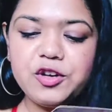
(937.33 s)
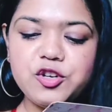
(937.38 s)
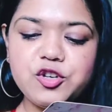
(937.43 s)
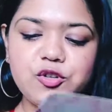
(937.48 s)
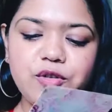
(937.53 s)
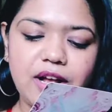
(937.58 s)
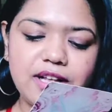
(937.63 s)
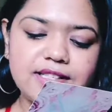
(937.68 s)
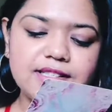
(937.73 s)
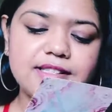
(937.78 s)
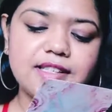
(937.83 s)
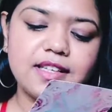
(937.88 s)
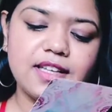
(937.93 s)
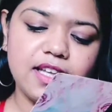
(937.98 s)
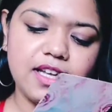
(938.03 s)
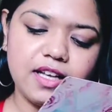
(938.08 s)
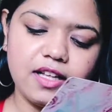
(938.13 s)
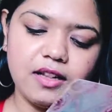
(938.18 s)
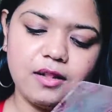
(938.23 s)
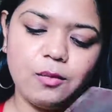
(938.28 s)
Trust the
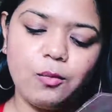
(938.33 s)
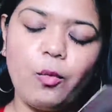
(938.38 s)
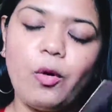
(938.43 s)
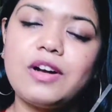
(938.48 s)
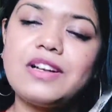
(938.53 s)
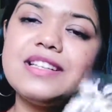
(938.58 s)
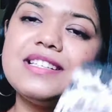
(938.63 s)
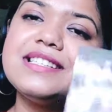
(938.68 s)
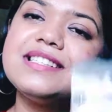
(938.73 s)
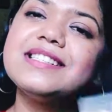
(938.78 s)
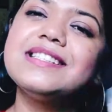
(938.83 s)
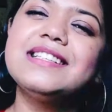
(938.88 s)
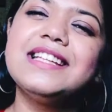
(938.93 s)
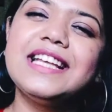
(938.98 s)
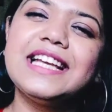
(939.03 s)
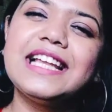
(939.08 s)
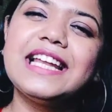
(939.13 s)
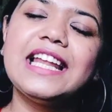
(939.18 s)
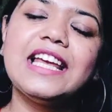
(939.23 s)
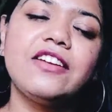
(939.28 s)
niggle. What is the
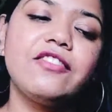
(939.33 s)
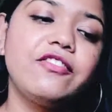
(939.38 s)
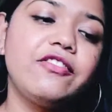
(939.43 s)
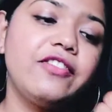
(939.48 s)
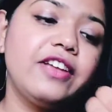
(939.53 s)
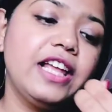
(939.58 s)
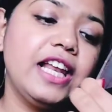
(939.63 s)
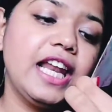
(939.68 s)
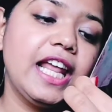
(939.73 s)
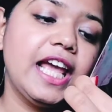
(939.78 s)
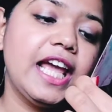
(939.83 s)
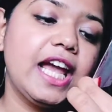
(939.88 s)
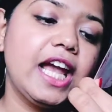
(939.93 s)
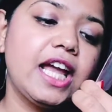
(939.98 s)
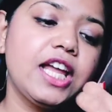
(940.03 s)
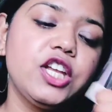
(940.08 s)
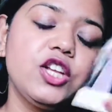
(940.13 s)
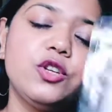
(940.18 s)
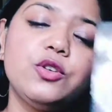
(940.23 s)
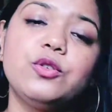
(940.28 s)
niggling feeling
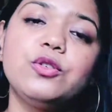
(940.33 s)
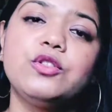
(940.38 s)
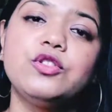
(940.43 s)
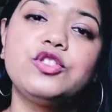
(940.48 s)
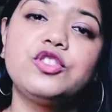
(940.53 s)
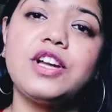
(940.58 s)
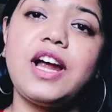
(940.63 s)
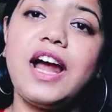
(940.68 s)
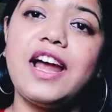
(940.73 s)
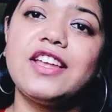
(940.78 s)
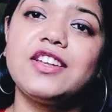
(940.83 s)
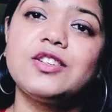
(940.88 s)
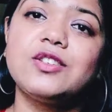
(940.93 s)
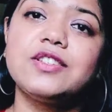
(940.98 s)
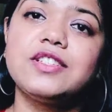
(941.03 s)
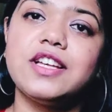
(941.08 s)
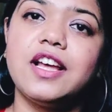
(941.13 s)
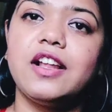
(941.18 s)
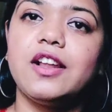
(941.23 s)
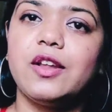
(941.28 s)
trying to
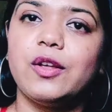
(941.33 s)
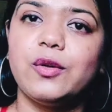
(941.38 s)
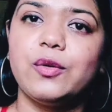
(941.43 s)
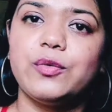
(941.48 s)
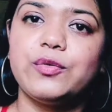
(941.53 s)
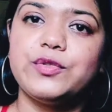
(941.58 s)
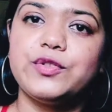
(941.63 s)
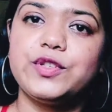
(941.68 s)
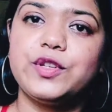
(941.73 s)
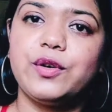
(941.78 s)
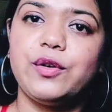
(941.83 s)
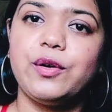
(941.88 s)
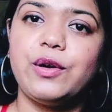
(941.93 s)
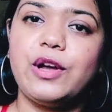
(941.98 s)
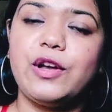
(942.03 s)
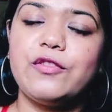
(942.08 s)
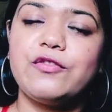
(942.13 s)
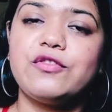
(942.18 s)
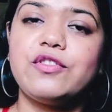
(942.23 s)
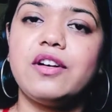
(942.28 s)
tell you? So
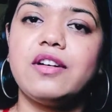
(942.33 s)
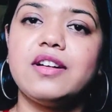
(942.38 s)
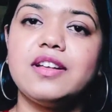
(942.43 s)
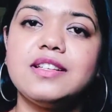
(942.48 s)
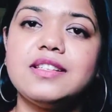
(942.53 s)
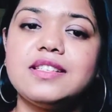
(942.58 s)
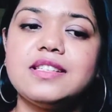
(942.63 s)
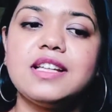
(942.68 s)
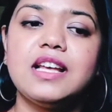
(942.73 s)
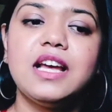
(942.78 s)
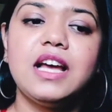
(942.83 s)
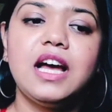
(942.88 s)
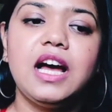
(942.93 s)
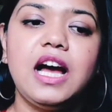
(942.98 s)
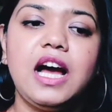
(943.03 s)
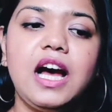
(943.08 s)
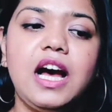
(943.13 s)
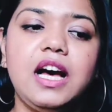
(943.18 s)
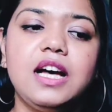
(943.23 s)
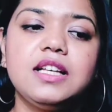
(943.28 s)
if there is
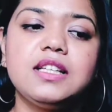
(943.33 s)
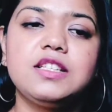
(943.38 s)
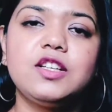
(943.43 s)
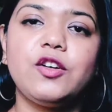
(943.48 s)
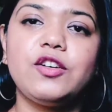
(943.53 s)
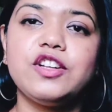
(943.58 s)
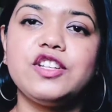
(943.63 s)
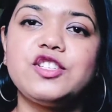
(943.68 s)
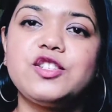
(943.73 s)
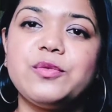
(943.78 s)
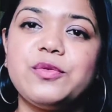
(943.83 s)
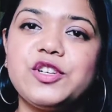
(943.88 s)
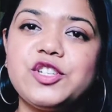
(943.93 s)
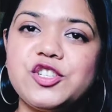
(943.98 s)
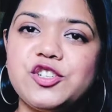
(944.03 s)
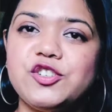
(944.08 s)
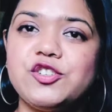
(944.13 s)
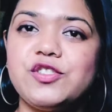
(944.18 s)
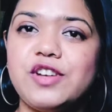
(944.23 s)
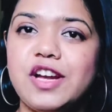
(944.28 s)
your
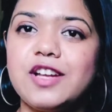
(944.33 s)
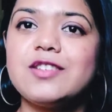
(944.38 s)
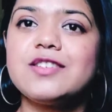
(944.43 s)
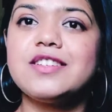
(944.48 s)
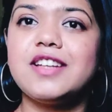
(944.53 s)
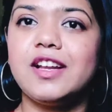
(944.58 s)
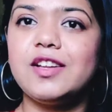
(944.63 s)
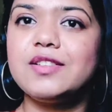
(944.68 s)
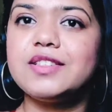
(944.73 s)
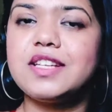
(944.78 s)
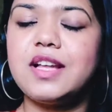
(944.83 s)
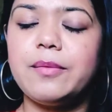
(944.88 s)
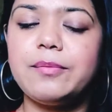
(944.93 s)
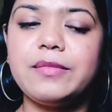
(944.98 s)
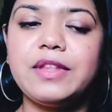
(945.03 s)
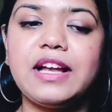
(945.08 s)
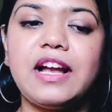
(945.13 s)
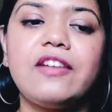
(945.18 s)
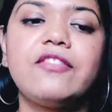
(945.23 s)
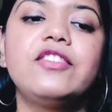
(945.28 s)
intuition trying to tell you
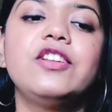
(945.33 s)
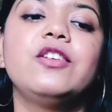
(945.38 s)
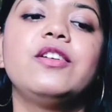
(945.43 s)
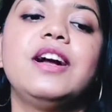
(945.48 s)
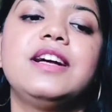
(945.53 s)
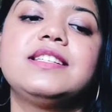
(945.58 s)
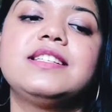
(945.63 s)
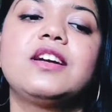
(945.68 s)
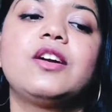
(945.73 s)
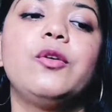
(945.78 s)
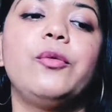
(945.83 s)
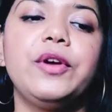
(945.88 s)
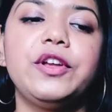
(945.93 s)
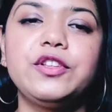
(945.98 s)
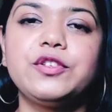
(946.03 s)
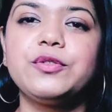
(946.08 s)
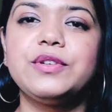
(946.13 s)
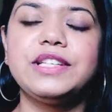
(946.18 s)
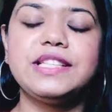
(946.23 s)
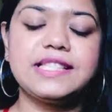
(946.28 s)
something, I feel you guys are
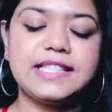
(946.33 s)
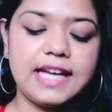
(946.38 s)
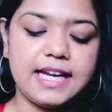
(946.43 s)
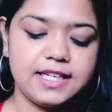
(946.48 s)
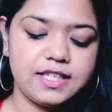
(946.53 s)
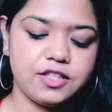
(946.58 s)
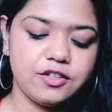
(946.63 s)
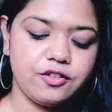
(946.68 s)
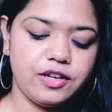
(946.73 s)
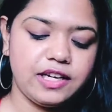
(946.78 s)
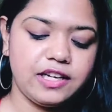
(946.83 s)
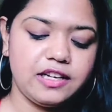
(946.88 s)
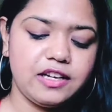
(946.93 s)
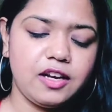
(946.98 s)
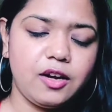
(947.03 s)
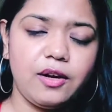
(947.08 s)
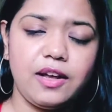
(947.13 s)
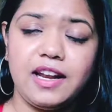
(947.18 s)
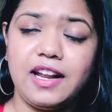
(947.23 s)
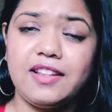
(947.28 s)
going through anxiety right
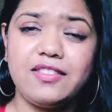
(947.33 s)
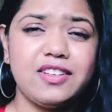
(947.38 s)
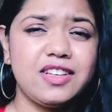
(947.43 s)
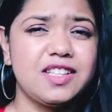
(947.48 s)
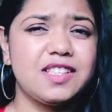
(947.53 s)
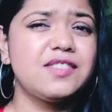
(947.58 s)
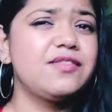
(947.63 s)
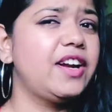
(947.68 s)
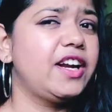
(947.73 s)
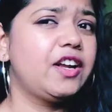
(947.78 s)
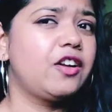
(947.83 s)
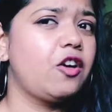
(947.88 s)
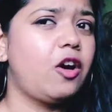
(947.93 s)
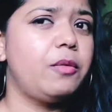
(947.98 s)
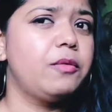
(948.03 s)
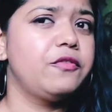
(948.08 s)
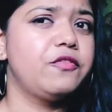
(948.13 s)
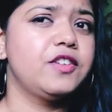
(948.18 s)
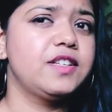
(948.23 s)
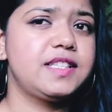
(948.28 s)
now, and I think it's very
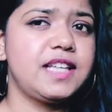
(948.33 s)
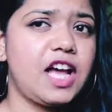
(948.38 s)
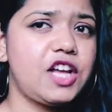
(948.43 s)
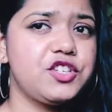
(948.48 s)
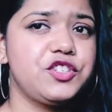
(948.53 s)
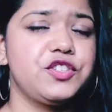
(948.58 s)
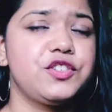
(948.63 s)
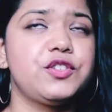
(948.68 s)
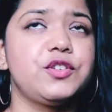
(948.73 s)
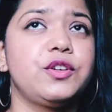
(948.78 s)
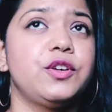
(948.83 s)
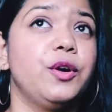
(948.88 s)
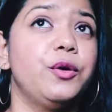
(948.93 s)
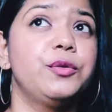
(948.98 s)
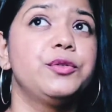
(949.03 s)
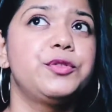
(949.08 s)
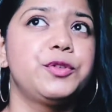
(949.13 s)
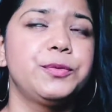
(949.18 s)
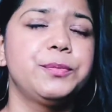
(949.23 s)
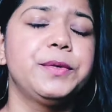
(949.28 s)
common for Sagittarius to
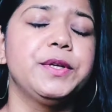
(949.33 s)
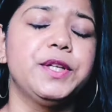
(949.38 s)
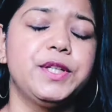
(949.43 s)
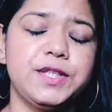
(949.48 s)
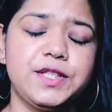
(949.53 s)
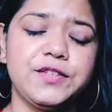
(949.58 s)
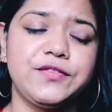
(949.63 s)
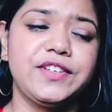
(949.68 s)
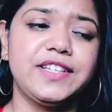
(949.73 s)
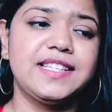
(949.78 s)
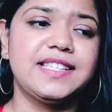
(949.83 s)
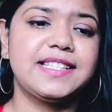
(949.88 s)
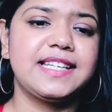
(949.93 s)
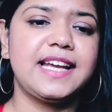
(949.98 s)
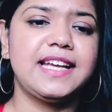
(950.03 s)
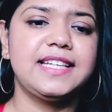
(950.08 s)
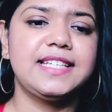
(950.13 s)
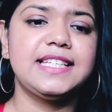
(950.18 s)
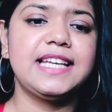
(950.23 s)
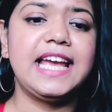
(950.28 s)
go through periods of
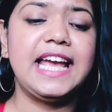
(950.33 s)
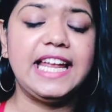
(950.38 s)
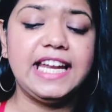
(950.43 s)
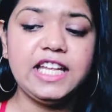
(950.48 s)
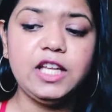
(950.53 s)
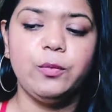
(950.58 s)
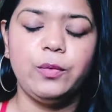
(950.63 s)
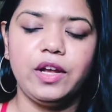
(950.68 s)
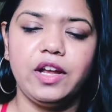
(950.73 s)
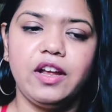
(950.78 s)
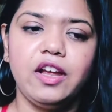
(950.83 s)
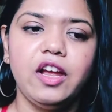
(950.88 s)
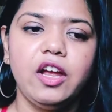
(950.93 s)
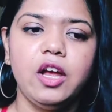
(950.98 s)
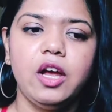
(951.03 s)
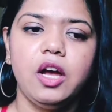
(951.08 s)
anxiety anyway.